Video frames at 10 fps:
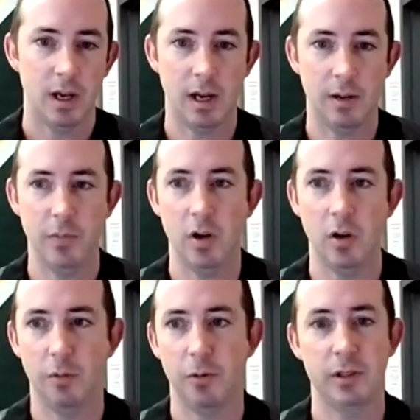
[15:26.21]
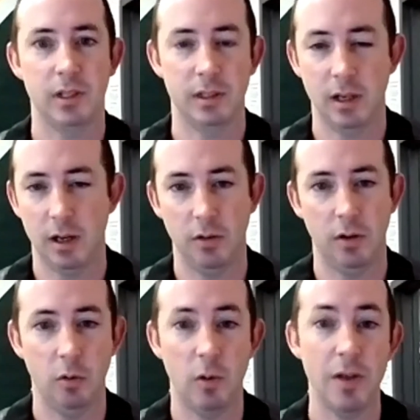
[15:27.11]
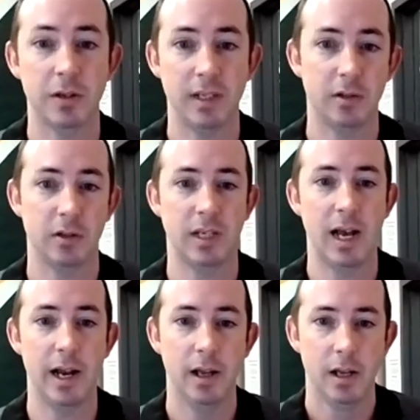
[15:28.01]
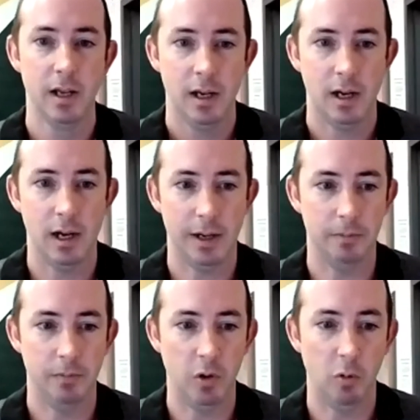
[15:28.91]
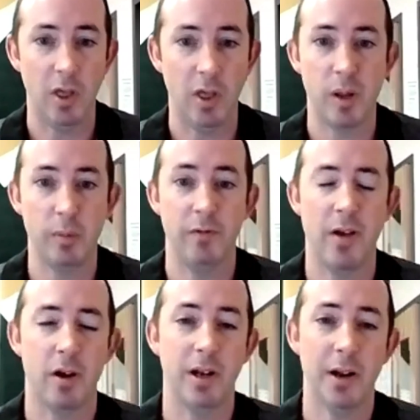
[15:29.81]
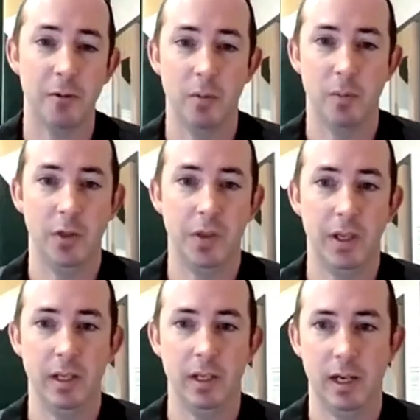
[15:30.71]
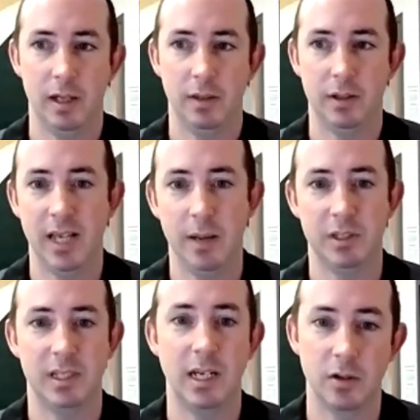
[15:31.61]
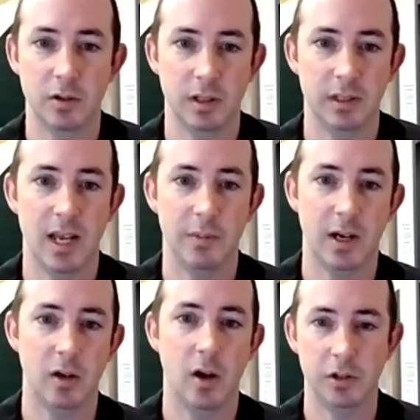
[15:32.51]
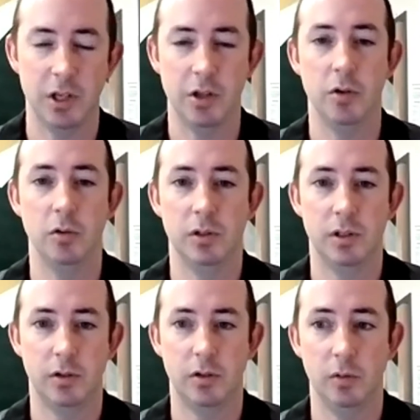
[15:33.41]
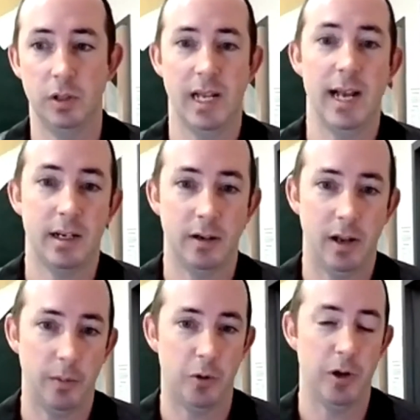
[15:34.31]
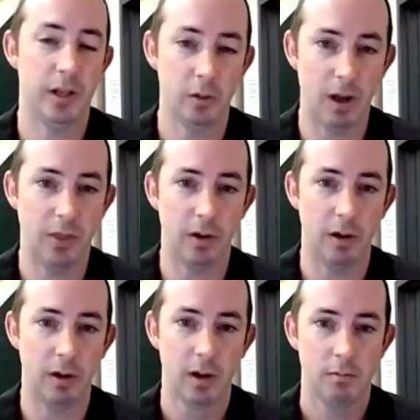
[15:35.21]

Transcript: For instance, on the weather sensor side, the weather may be very different, but the same sensors and the same technology used to detect and predict the weather